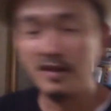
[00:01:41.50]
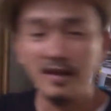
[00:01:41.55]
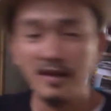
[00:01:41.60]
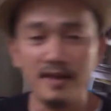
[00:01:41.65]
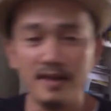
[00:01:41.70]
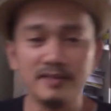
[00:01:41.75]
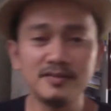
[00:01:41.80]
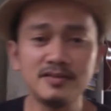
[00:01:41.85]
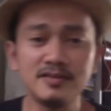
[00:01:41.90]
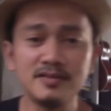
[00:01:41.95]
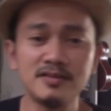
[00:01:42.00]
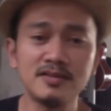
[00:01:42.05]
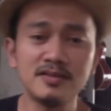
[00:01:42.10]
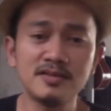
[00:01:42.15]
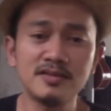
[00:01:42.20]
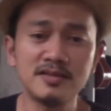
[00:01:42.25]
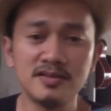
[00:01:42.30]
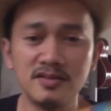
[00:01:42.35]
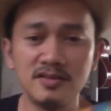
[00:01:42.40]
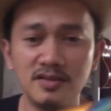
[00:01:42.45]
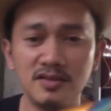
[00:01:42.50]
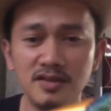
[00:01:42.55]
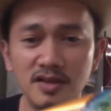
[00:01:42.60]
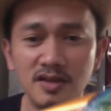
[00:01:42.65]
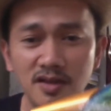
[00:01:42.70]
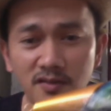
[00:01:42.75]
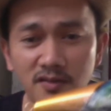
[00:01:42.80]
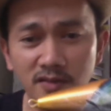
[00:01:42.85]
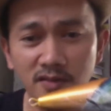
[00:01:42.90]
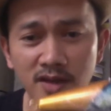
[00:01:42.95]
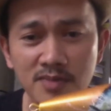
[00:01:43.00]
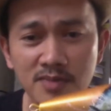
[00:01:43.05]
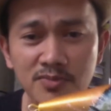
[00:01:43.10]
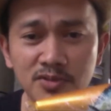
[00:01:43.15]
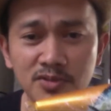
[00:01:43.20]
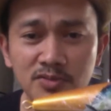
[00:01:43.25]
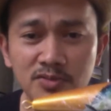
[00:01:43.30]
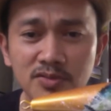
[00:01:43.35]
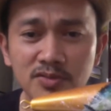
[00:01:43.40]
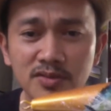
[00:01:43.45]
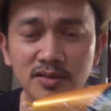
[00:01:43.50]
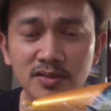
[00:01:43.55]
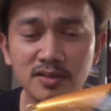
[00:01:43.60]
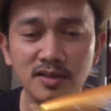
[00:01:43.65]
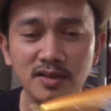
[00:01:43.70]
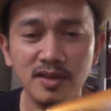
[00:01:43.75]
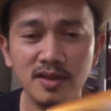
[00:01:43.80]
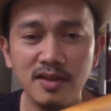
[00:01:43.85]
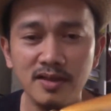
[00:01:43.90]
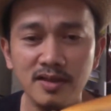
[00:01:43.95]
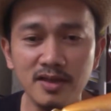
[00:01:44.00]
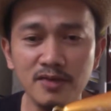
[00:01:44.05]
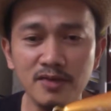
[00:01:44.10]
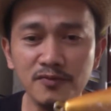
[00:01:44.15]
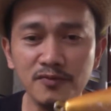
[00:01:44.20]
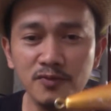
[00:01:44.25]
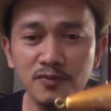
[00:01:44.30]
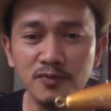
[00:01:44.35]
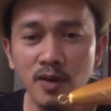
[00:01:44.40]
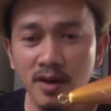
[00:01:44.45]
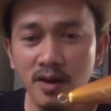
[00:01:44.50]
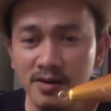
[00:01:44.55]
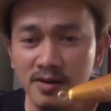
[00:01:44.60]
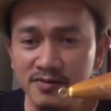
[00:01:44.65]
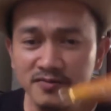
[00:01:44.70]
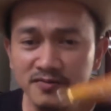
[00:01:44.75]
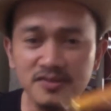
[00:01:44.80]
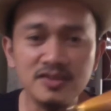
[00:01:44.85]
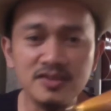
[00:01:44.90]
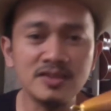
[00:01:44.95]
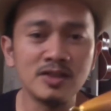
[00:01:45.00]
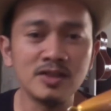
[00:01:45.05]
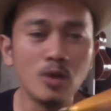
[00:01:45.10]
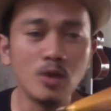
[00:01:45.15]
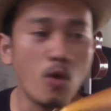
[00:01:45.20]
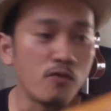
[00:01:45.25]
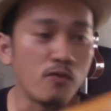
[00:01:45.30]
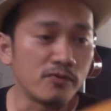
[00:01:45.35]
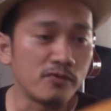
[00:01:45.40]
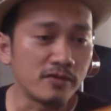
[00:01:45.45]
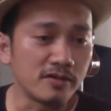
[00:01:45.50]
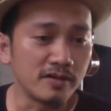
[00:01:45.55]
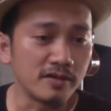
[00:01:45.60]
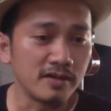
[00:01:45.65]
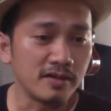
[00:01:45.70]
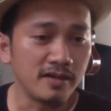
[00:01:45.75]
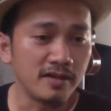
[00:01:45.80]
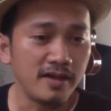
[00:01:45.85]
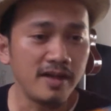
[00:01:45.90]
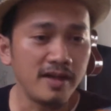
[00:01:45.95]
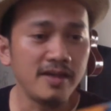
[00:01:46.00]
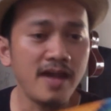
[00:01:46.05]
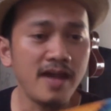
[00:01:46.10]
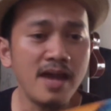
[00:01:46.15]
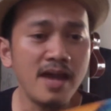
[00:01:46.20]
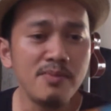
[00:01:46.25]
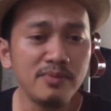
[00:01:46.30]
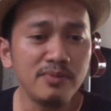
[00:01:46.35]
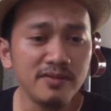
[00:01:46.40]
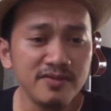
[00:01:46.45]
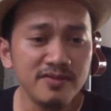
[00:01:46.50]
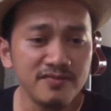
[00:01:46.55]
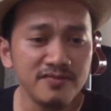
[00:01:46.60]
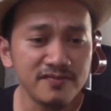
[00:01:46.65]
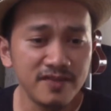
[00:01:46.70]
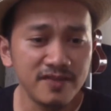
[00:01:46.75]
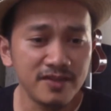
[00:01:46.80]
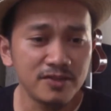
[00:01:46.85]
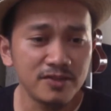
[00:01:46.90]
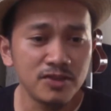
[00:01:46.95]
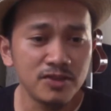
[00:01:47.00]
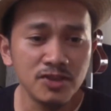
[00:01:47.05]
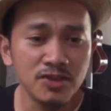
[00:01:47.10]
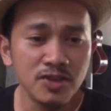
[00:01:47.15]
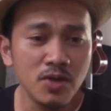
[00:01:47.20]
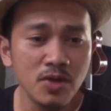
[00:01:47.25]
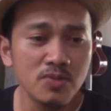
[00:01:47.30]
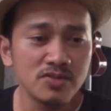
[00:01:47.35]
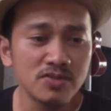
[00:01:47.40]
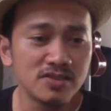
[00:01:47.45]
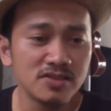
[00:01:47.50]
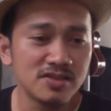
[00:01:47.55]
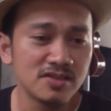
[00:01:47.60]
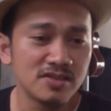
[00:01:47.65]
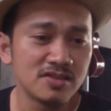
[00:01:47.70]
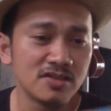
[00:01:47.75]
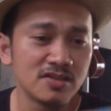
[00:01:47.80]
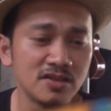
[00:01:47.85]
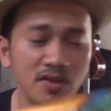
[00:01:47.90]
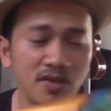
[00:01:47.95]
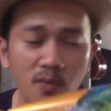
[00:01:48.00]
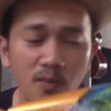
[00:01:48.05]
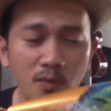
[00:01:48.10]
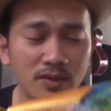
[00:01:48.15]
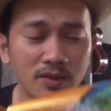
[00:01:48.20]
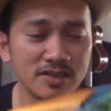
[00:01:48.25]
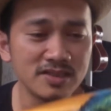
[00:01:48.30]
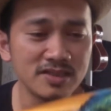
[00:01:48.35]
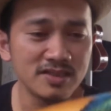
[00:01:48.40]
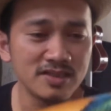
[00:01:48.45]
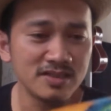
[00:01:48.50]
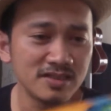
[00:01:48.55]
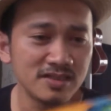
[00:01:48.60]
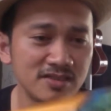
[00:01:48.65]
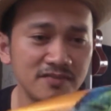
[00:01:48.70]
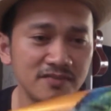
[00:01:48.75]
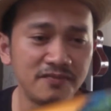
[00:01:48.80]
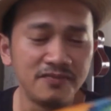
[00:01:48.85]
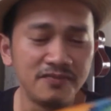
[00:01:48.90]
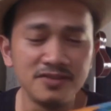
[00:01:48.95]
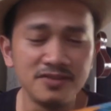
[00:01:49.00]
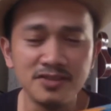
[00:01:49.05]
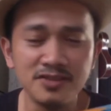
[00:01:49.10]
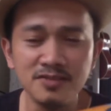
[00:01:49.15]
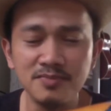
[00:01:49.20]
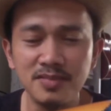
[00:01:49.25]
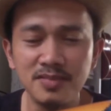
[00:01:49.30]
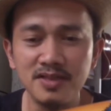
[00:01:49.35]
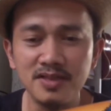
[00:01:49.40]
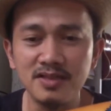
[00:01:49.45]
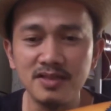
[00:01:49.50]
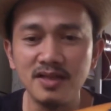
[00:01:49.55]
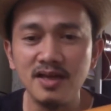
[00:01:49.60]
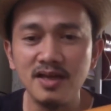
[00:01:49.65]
and this is what I'm doing. If you are a fishing lover, and I believe that you know this is what is this? It's a fishing bait.